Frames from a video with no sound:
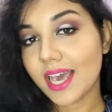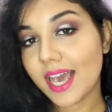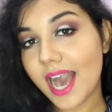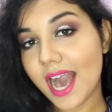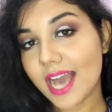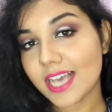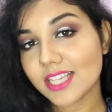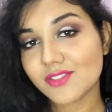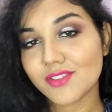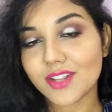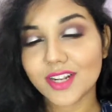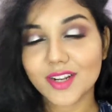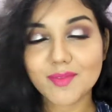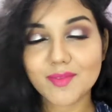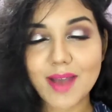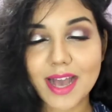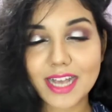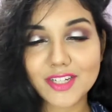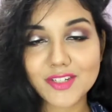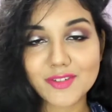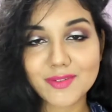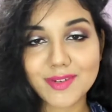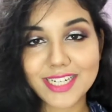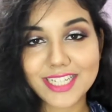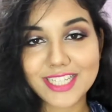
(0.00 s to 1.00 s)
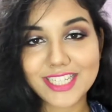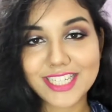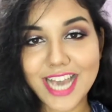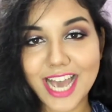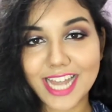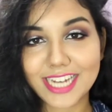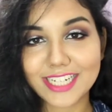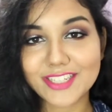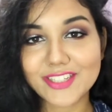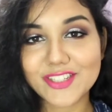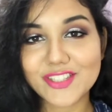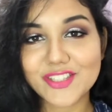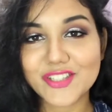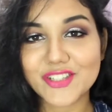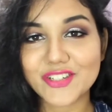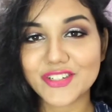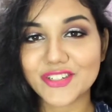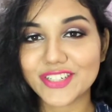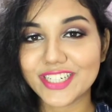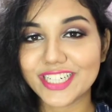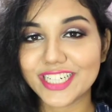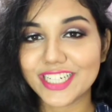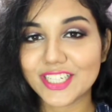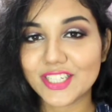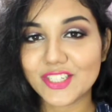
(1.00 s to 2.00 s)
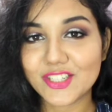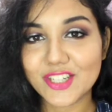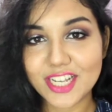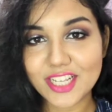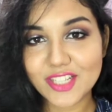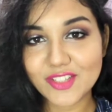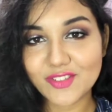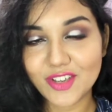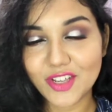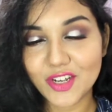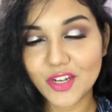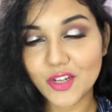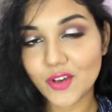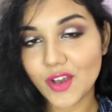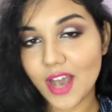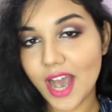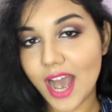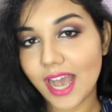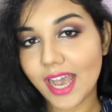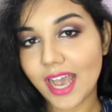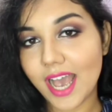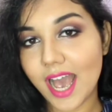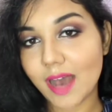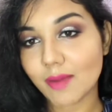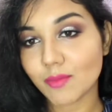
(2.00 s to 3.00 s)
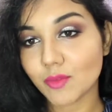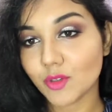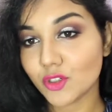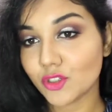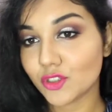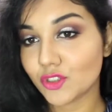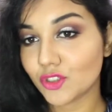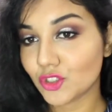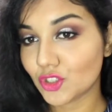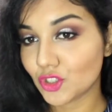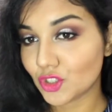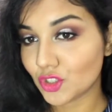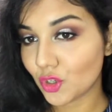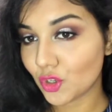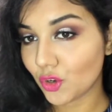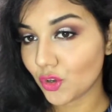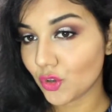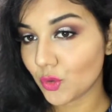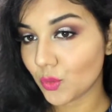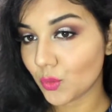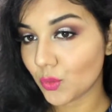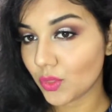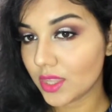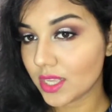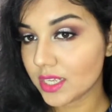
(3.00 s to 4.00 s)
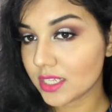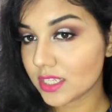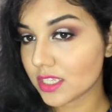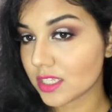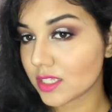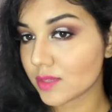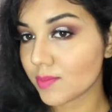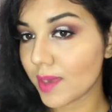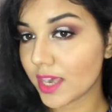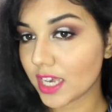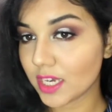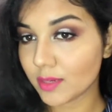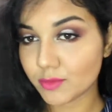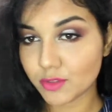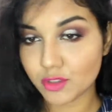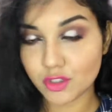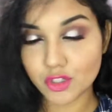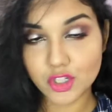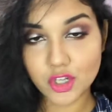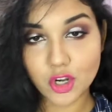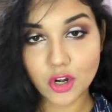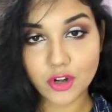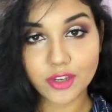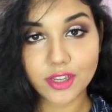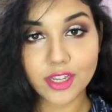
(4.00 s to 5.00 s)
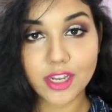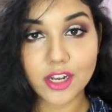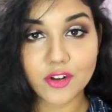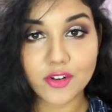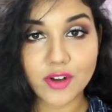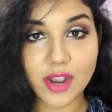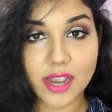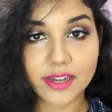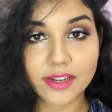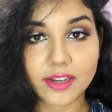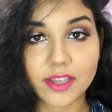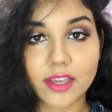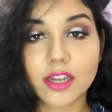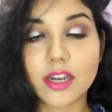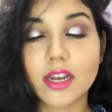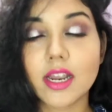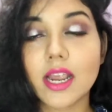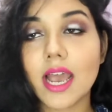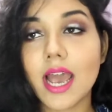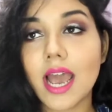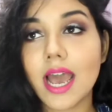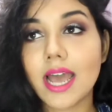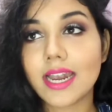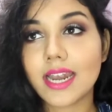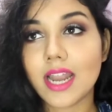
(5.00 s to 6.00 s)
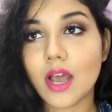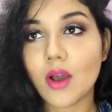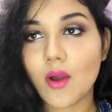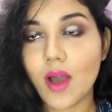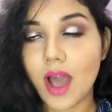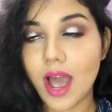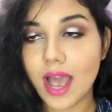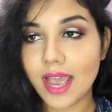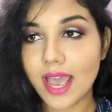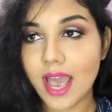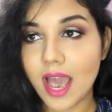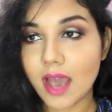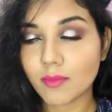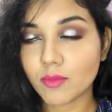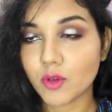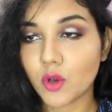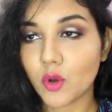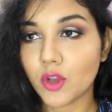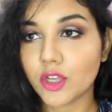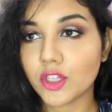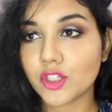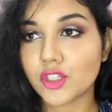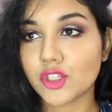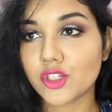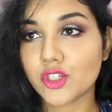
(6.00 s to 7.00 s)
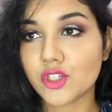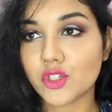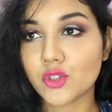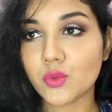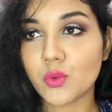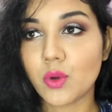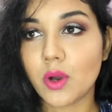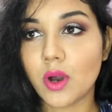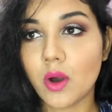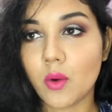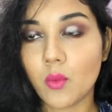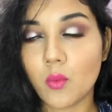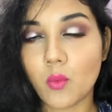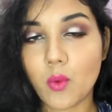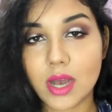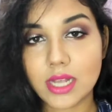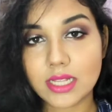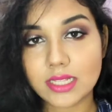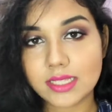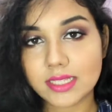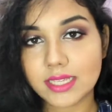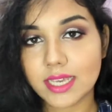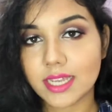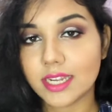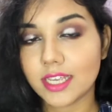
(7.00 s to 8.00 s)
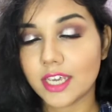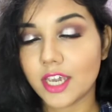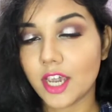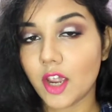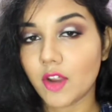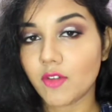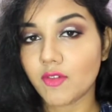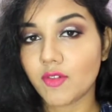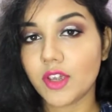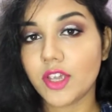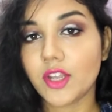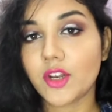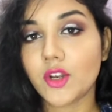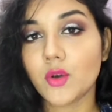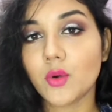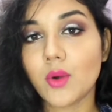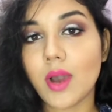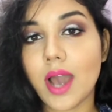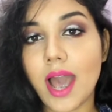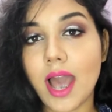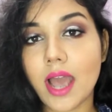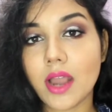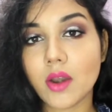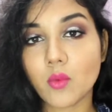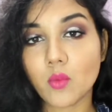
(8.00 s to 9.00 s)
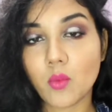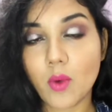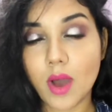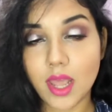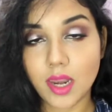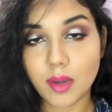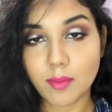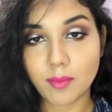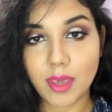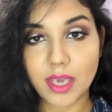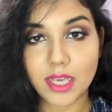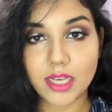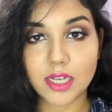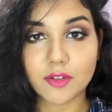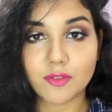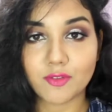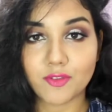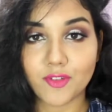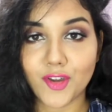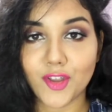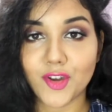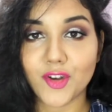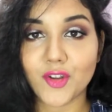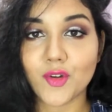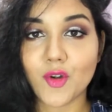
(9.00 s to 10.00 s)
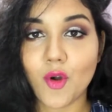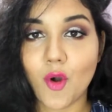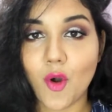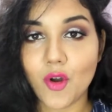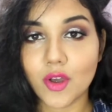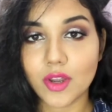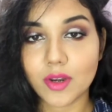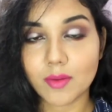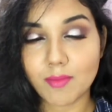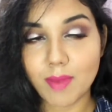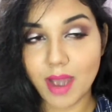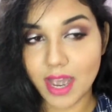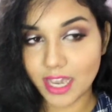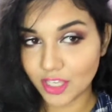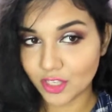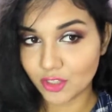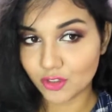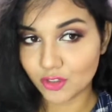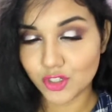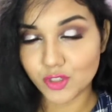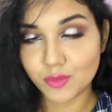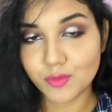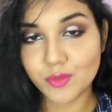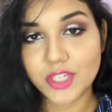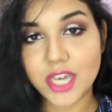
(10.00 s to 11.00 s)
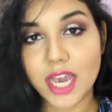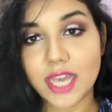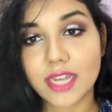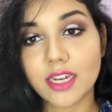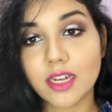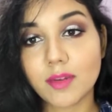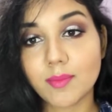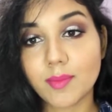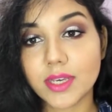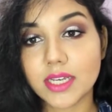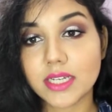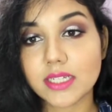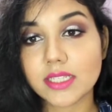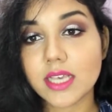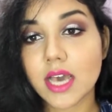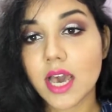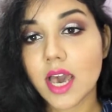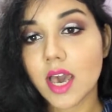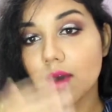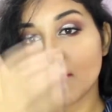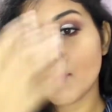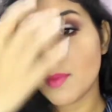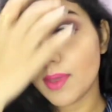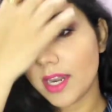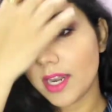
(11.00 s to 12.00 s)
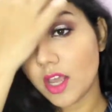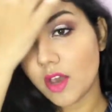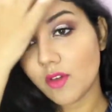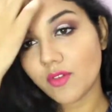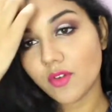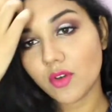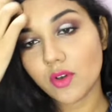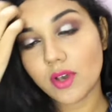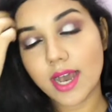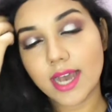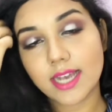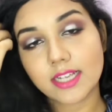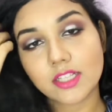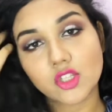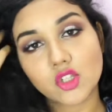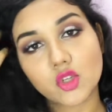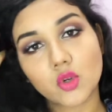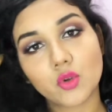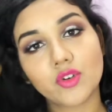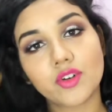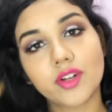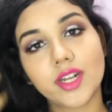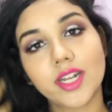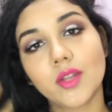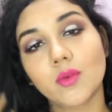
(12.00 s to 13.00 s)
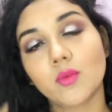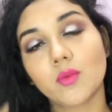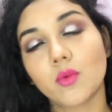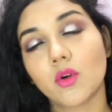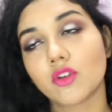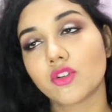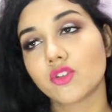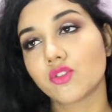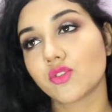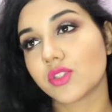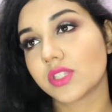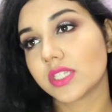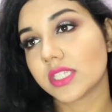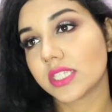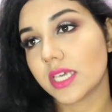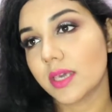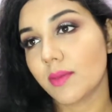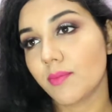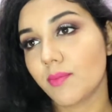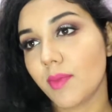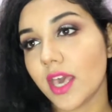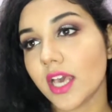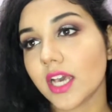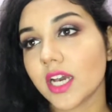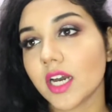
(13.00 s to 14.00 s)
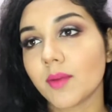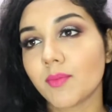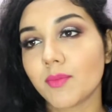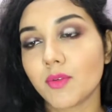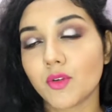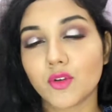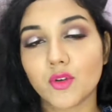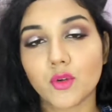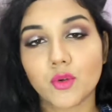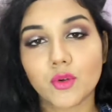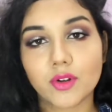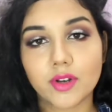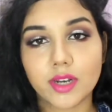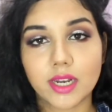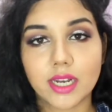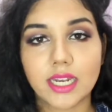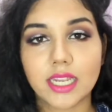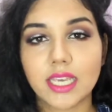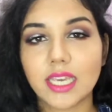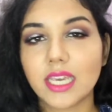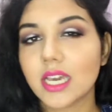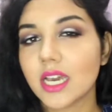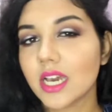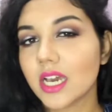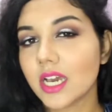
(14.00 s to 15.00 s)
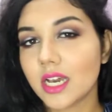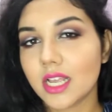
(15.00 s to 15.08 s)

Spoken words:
Hey guys, welcome back to my channel. So in today's video I am going to show you this makeup tutorial right here. Now I am going to do a one skincare video and one makeup video on my YouTube channel because many of you guys don't really want to see makeup, you don't really